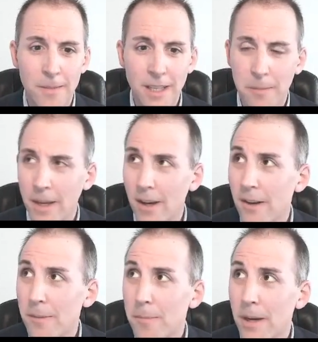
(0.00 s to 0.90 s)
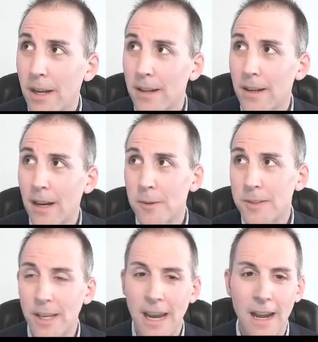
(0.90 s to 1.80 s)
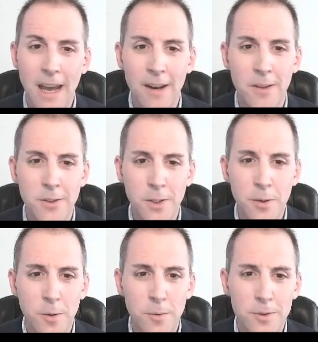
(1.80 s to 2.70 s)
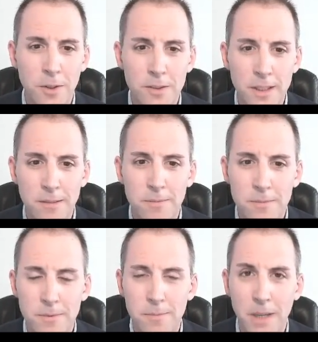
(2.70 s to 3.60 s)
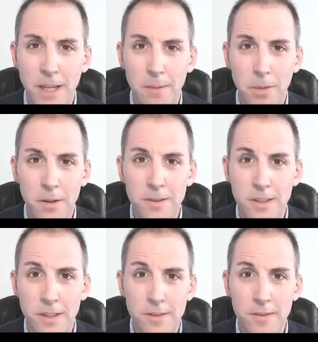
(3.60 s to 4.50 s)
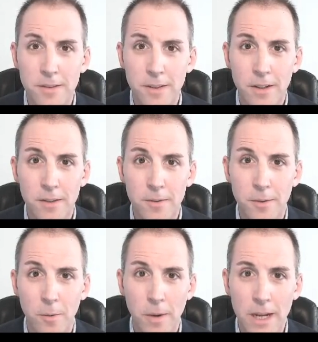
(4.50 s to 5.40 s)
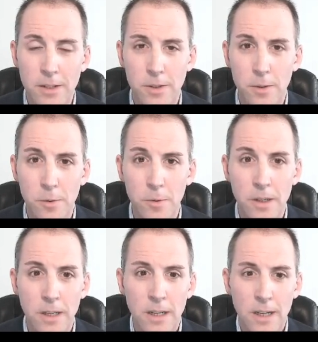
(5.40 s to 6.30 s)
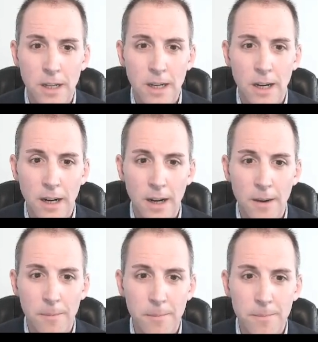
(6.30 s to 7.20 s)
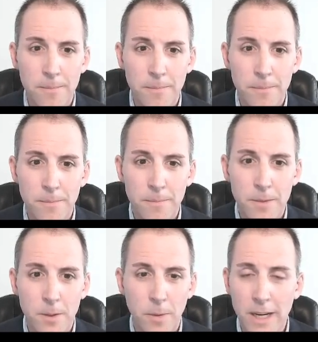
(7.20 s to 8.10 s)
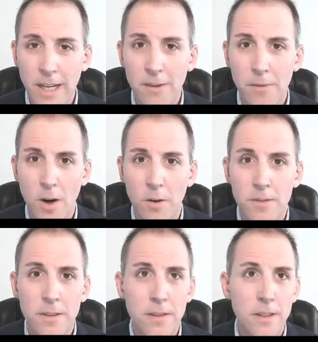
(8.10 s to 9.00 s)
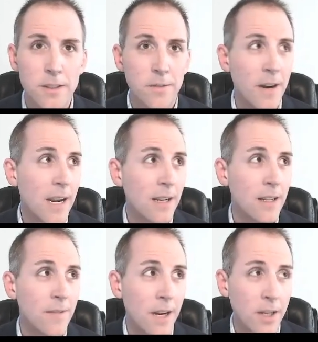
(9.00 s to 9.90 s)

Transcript: email, but I would say out of the two, certainly being in person is the way to get involved. Because if I